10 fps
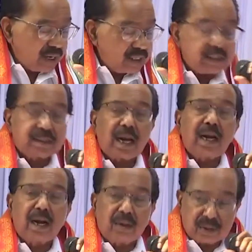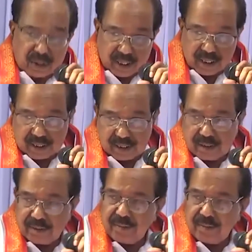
Why Telangana was created?